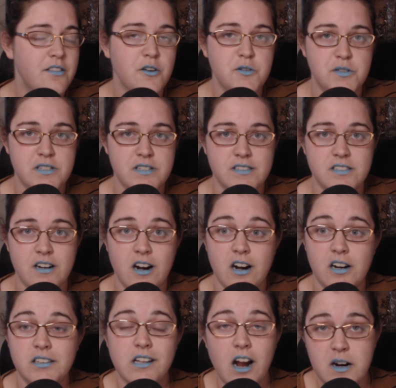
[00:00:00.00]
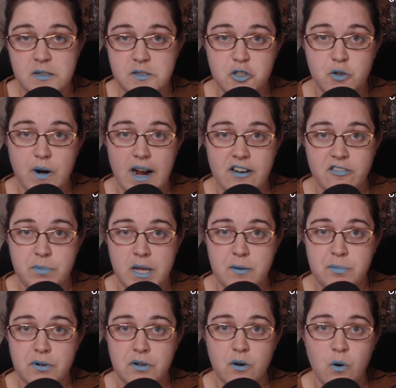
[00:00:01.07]
Those things are large graph
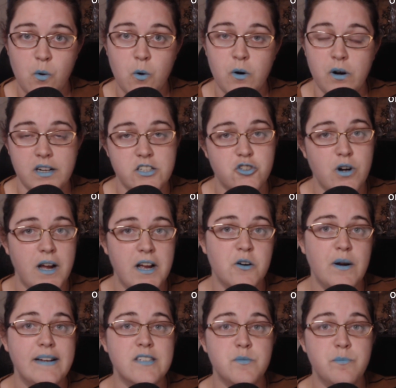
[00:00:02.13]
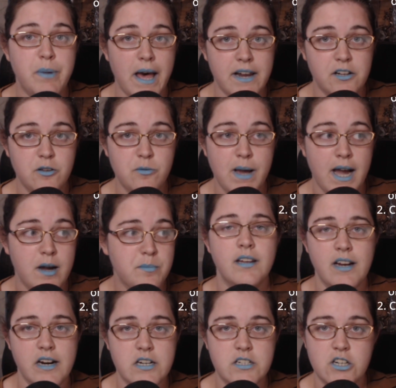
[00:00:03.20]
paper or a dry erase battle map,
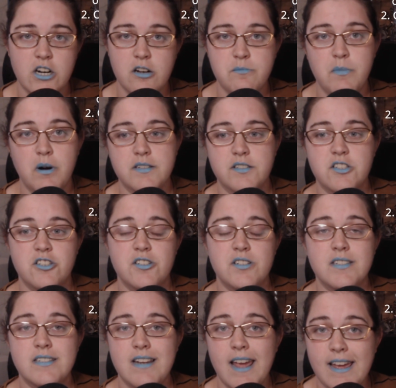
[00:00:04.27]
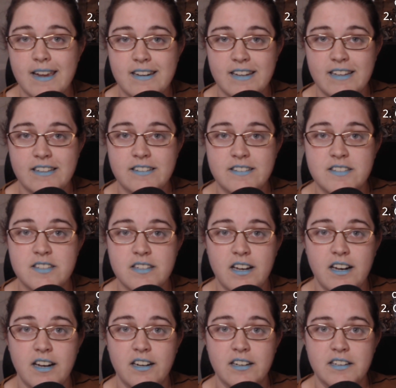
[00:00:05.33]
character and monster stand-ins
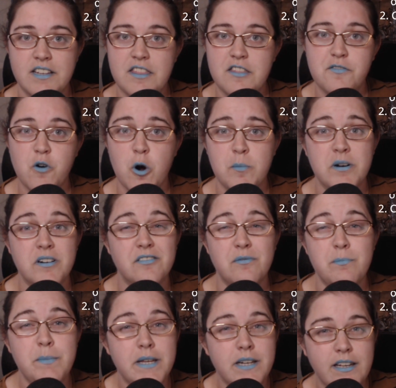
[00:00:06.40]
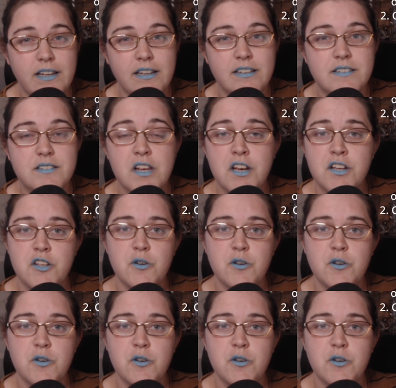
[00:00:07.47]
in the form of minis.